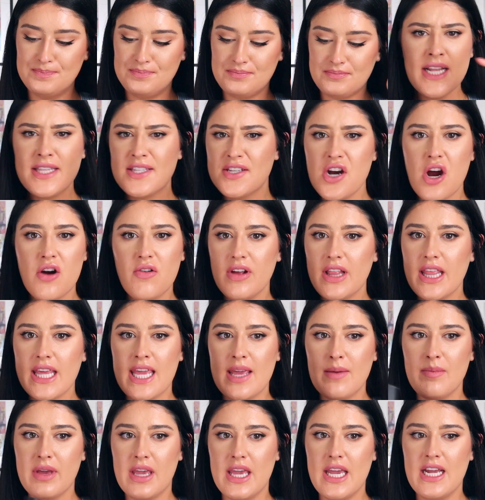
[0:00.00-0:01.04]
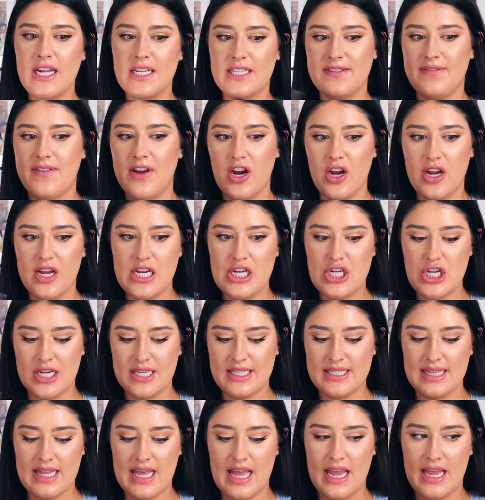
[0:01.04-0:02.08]
It's not really gimmicky, it's very
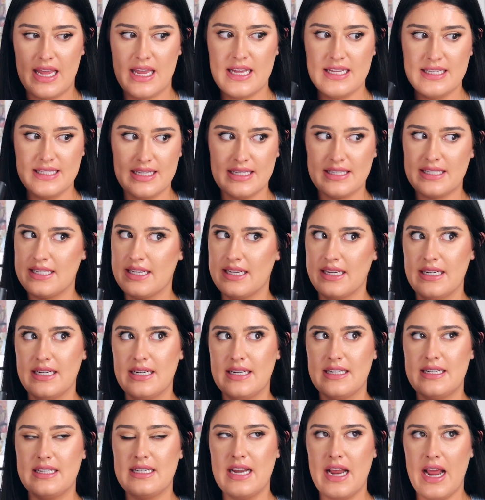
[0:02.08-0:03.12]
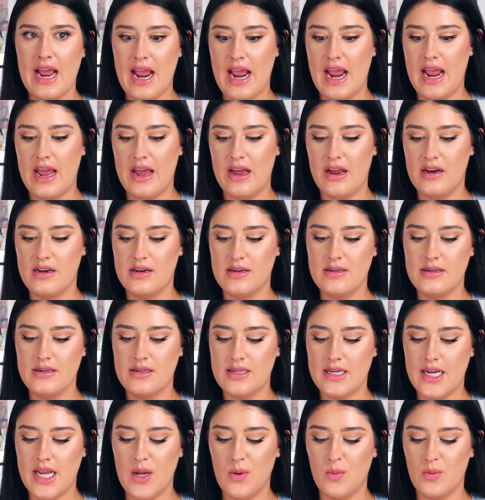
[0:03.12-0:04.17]
just like consistent, and
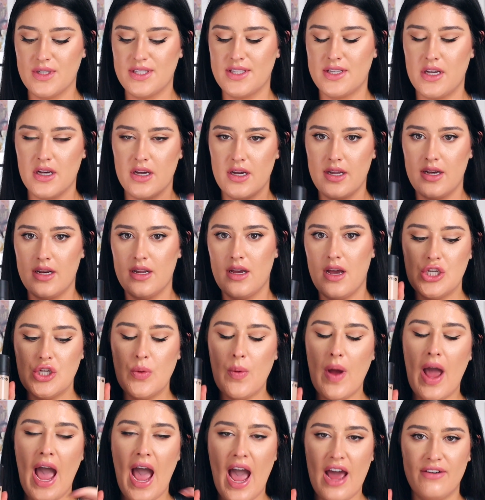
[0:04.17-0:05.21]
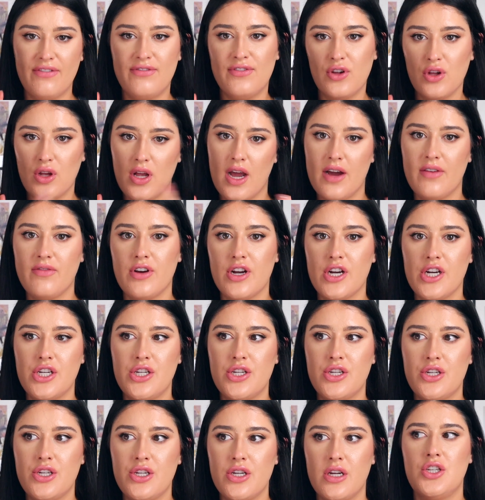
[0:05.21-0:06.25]
it was good to add full
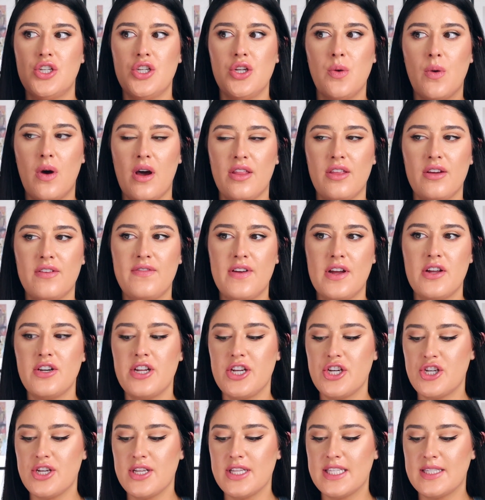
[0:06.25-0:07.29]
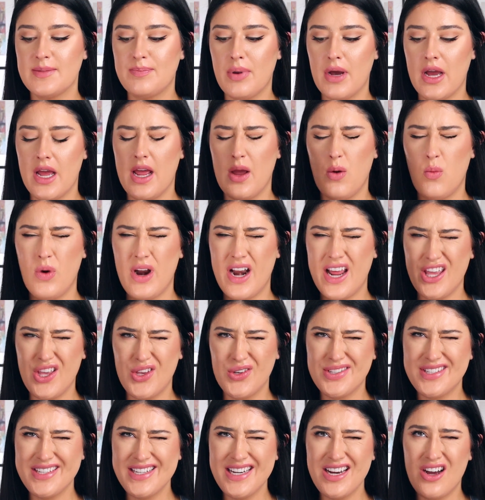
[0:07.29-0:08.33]
coverage to other foundations, but when I
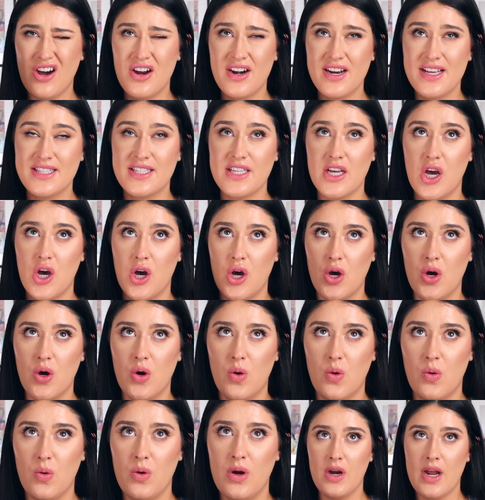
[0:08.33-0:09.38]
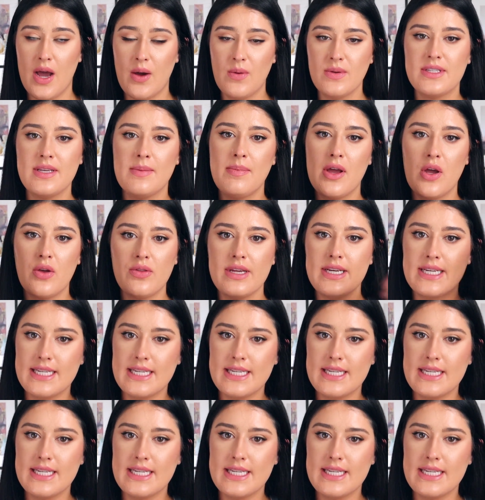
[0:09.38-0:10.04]
used it on its own, I would say my only